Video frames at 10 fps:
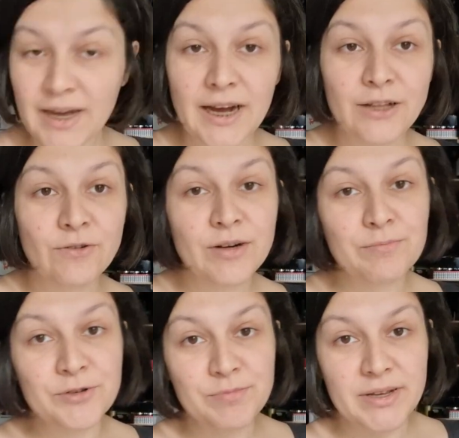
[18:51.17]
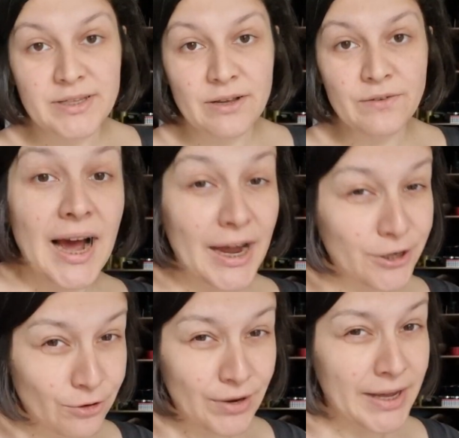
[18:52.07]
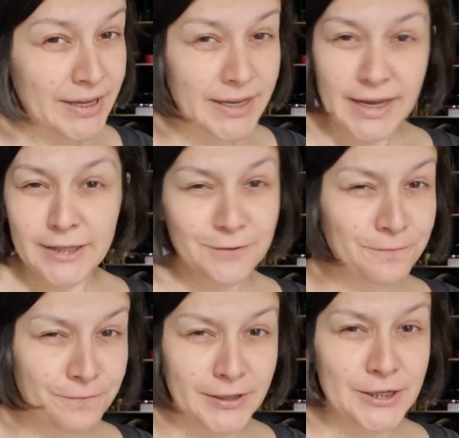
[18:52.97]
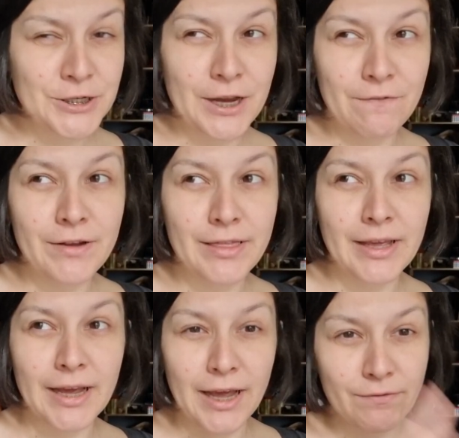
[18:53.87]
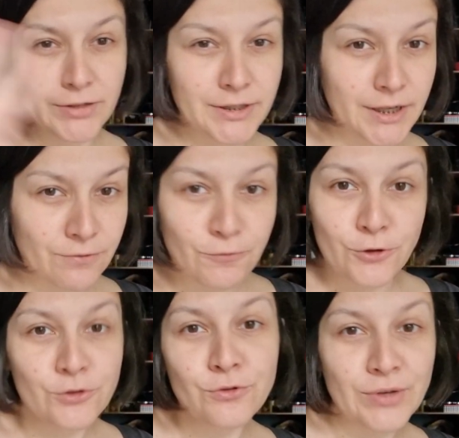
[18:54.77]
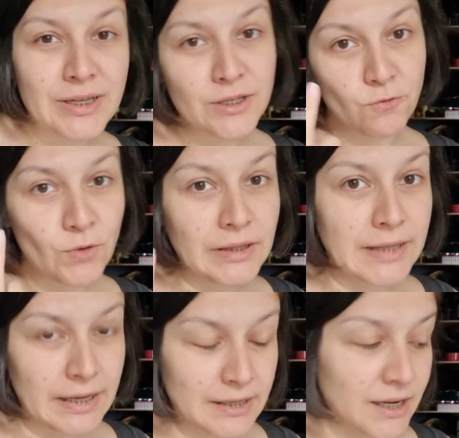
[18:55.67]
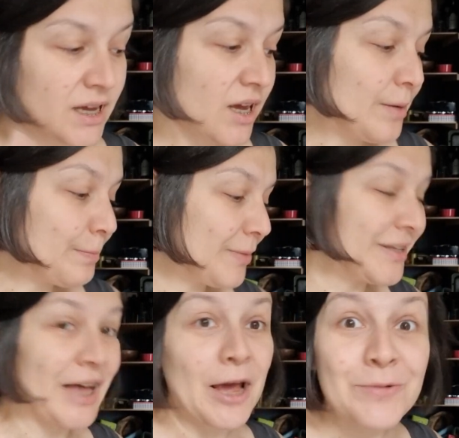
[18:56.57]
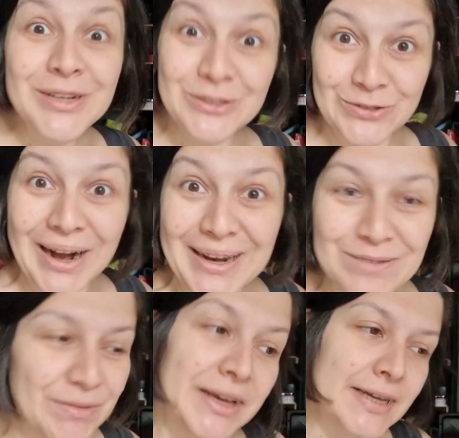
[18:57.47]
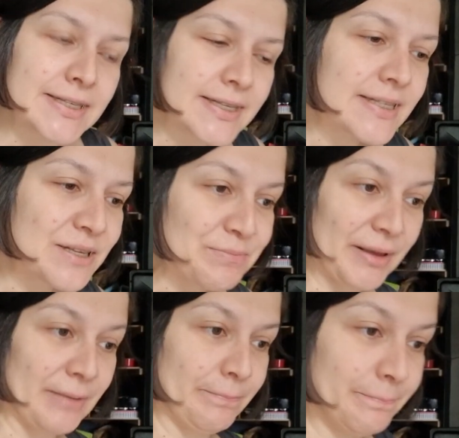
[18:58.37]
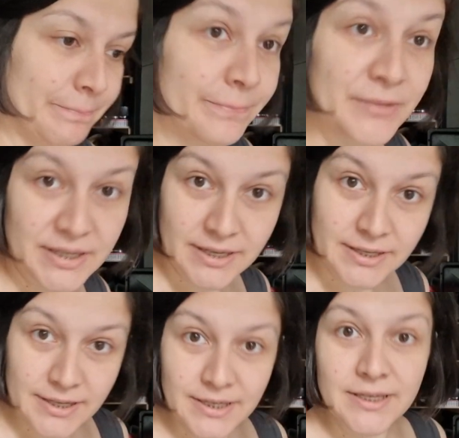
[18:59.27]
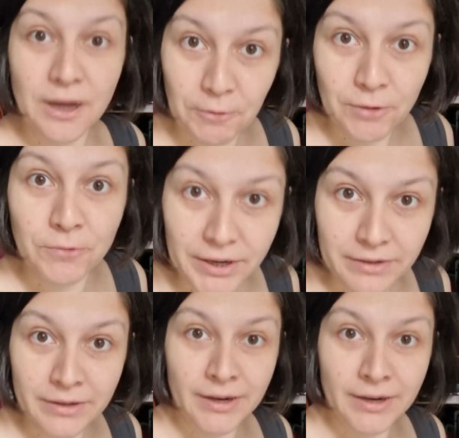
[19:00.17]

I don't want to push myself. I know I can't finish everything I haven't done for 2 weeks in one day, but I will try because this is me. This is how I work.